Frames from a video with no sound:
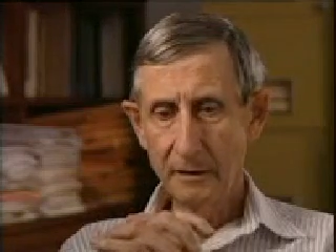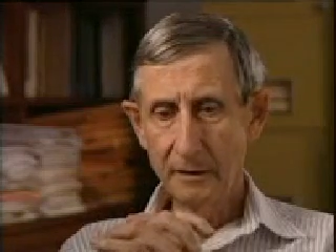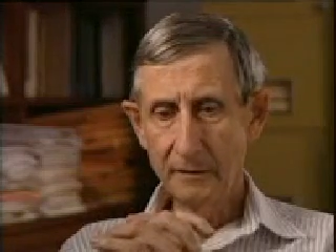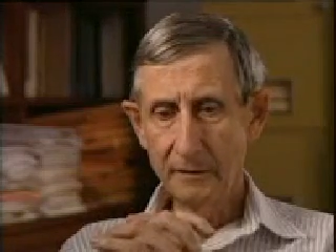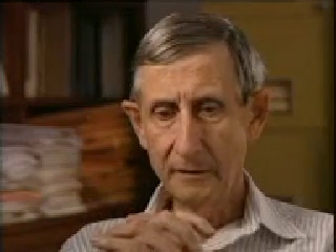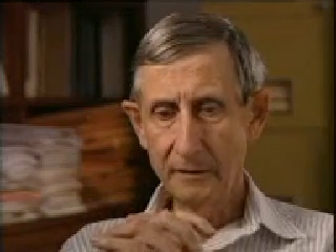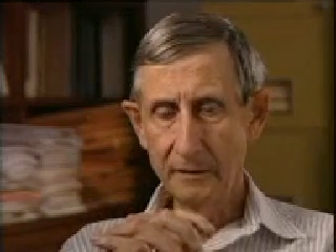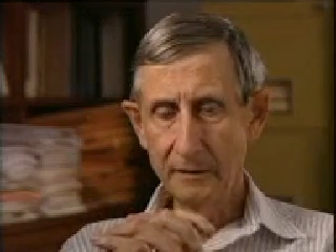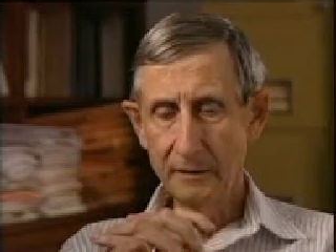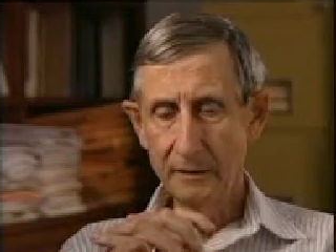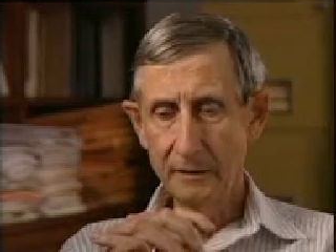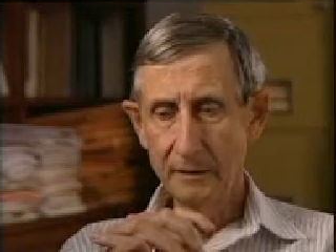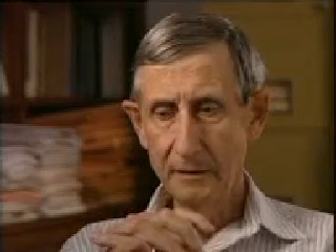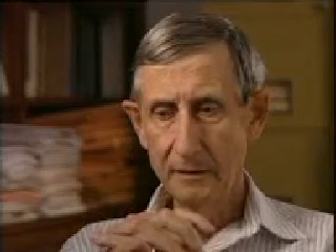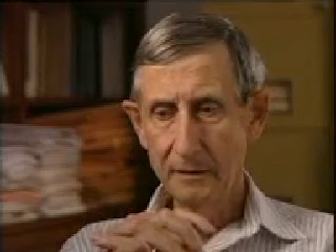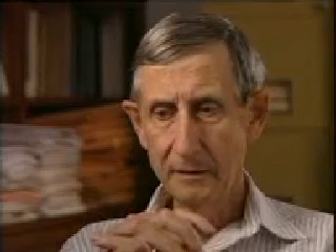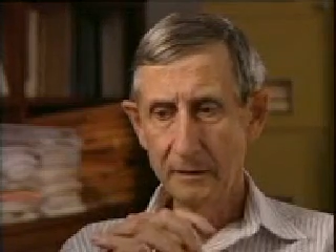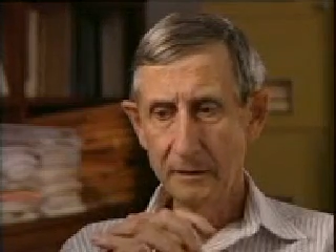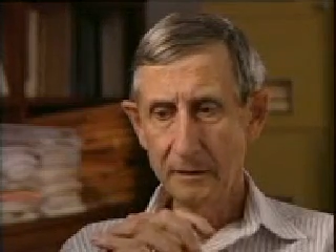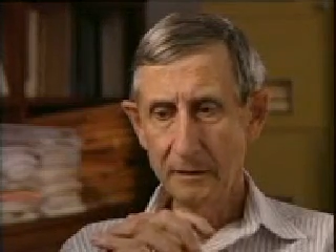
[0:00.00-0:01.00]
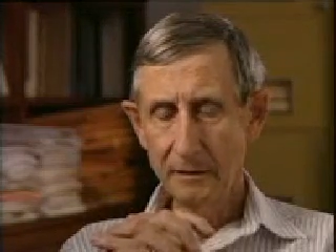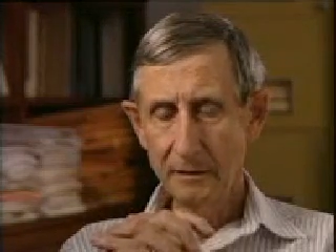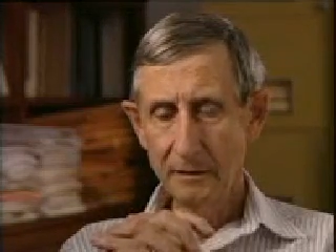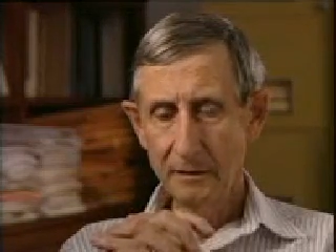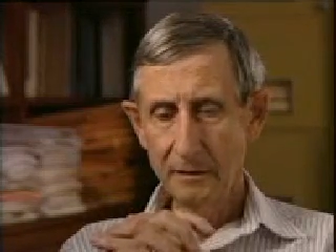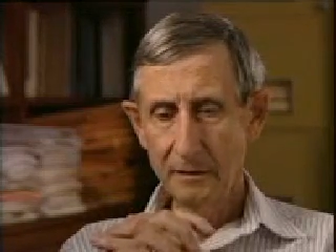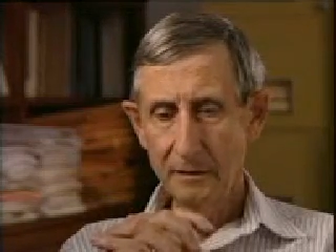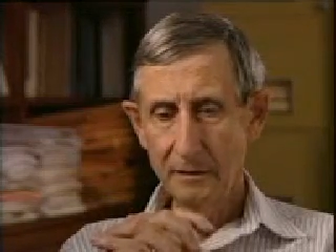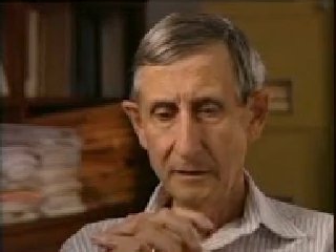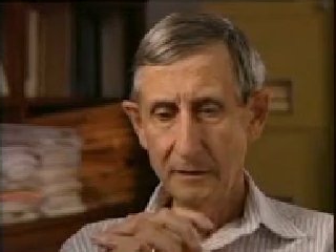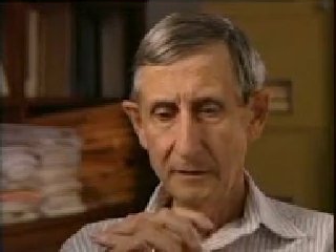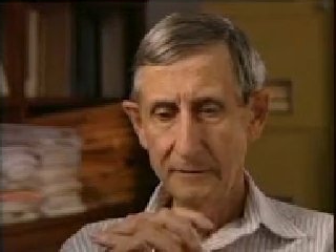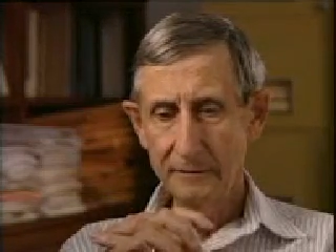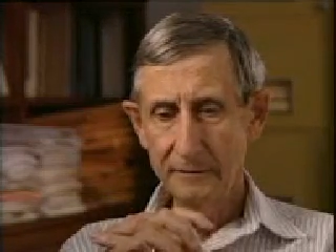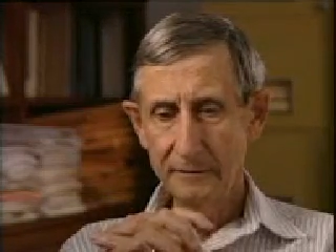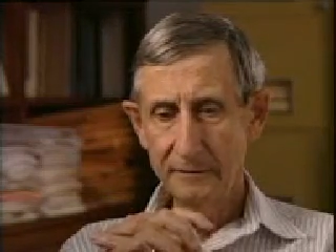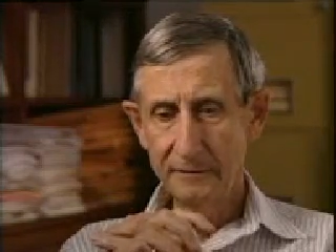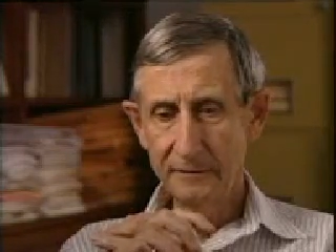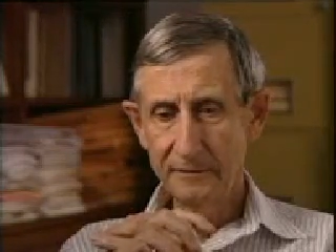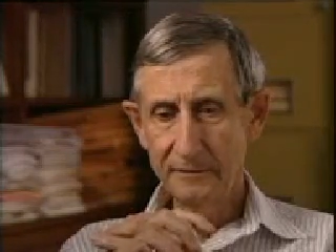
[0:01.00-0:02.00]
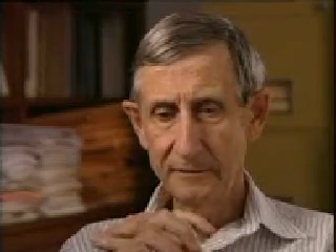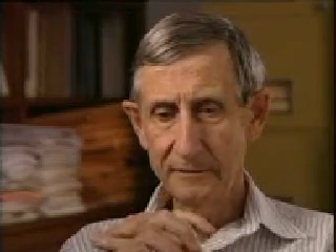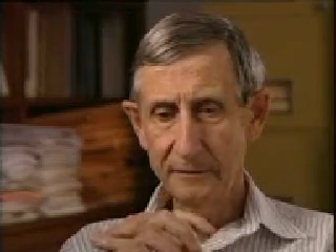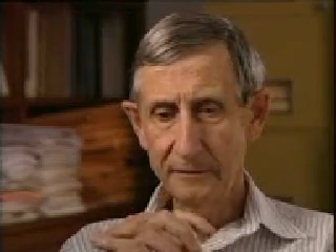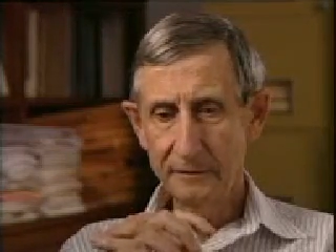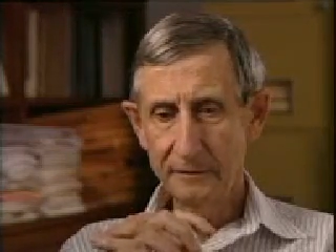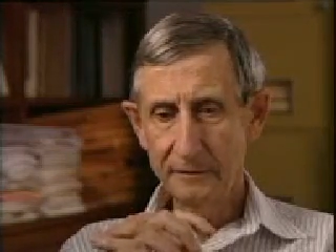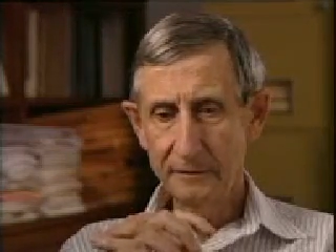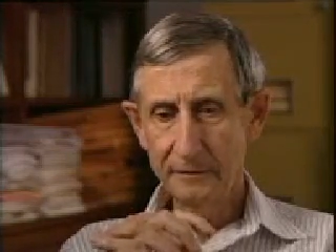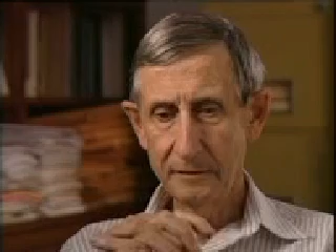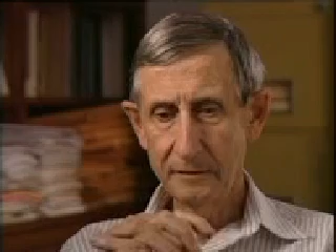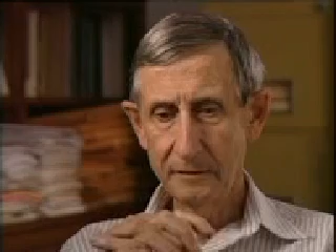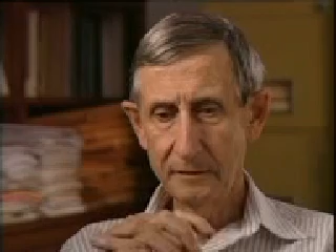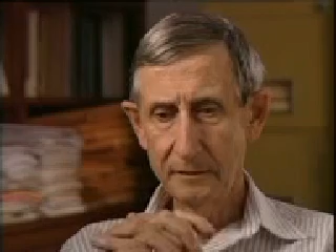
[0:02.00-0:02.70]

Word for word: eddy. It's I